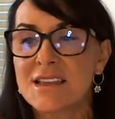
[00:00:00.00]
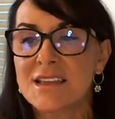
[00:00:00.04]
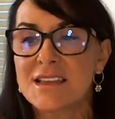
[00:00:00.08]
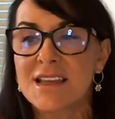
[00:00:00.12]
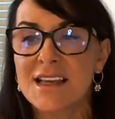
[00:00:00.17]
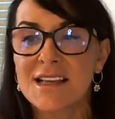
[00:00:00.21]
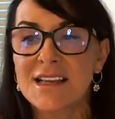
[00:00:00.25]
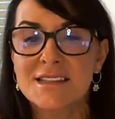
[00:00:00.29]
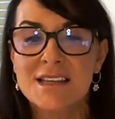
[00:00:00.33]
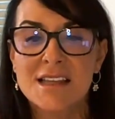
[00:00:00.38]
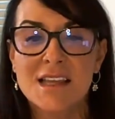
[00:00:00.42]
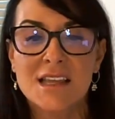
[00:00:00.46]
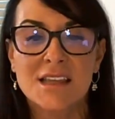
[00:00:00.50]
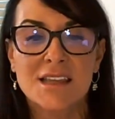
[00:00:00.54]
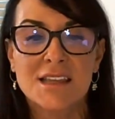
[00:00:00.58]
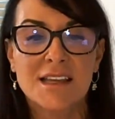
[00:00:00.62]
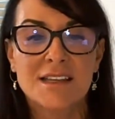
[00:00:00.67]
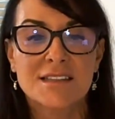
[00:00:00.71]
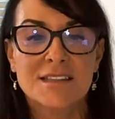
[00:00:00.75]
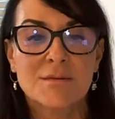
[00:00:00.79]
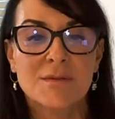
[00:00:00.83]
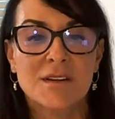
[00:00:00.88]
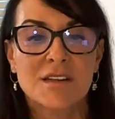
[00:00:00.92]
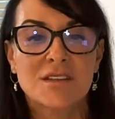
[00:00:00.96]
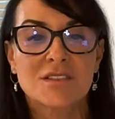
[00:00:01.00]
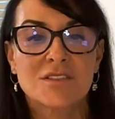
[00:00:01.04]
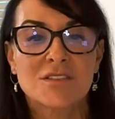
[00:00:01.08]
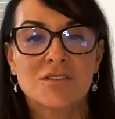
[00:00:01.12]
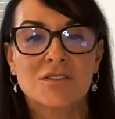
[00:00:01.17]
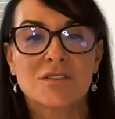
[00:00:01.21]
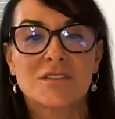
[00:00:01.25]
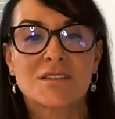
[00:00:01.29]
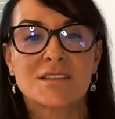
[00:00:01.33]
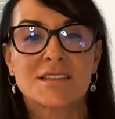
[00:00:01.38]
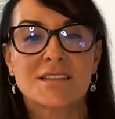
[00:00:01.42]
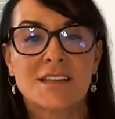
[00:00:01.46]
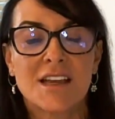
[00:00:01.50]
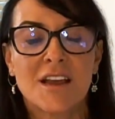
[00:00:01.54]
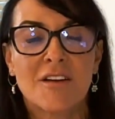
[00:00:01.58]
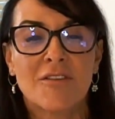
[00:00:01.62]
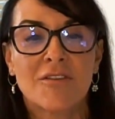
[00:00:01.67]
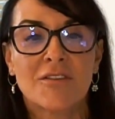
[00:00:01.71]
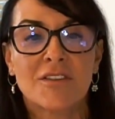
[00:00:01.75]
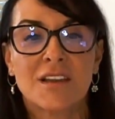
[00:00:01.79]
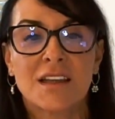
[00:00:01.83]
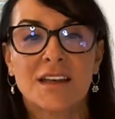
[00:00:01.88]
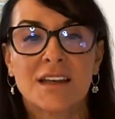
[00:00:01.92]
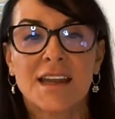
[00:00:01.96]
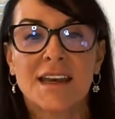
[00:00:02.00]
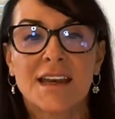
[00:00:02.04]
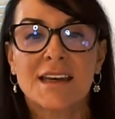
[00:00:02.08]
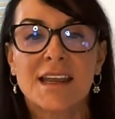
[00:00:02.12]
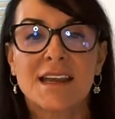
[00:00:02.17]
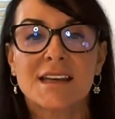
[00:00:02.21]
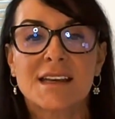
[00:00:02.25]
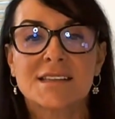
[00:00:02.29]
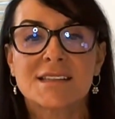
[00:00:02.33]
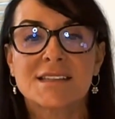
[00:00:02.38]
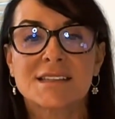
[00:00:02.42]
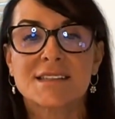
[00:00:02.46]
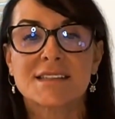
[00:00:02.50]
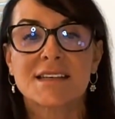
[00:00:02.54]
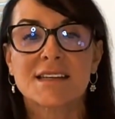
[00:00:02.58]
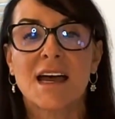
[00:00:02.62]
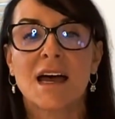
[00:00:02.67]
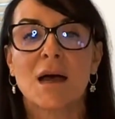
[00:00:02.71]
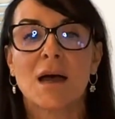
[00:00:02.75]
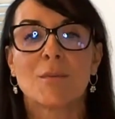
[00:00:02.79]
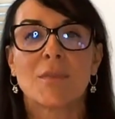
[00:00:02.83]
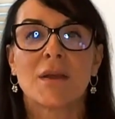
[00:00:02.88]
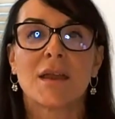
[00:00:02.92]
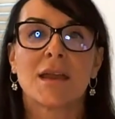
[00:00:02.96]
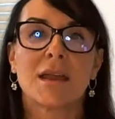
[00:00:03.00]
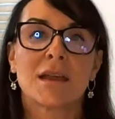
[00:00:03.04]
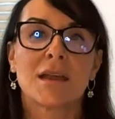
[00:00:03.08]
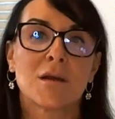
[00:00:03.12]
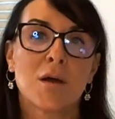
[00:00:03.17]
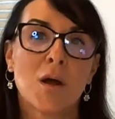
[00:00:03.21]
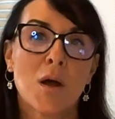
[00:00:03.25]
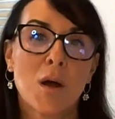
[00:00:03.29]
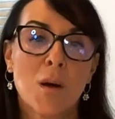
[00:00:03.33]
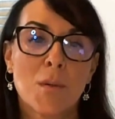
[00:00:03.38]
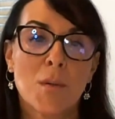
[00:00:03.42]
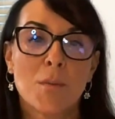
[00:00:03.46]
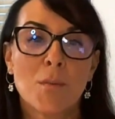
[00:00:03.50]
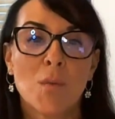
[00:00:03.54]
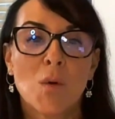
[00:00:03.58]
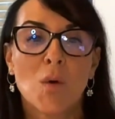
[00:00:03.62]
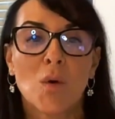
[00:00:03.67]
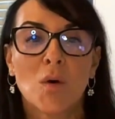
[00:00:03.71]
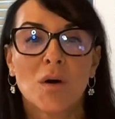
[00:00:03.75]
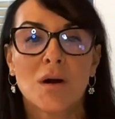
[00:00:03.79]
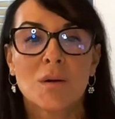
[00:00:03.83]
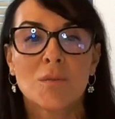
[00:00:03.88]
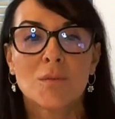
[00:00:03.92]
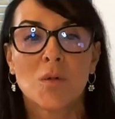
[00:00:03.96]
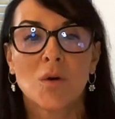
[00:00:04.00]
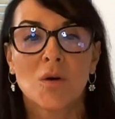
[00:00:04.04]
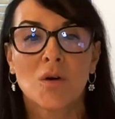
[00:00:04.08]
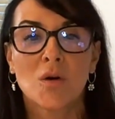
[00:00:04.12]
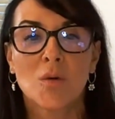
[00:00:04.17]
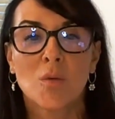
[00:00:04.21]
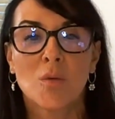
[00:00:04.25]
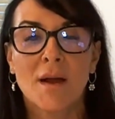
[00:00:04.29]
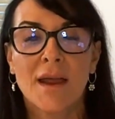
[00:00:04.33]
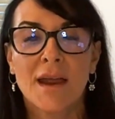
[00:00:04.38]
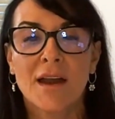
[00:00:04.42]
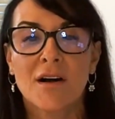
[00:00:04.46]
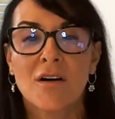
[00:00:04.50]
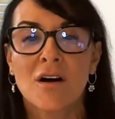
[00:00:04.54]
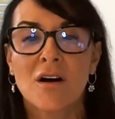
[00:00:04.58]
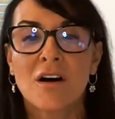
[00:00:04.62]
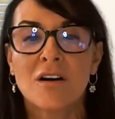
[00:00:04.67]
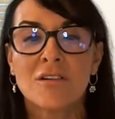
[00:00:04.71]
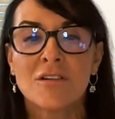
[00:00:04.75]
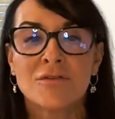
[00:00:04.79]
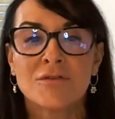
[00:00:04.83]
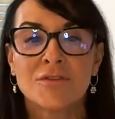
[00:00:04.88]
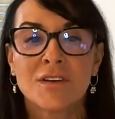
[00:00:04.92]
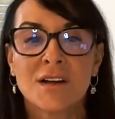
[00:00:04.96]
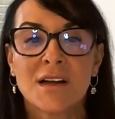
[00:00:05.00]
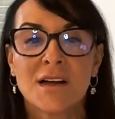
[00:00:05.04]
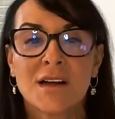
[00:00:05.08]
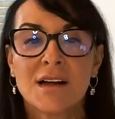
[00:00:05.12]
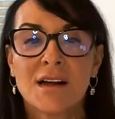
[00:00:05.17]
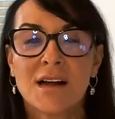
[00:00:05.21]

These are the things that we do definitely need to start being more and more aware of.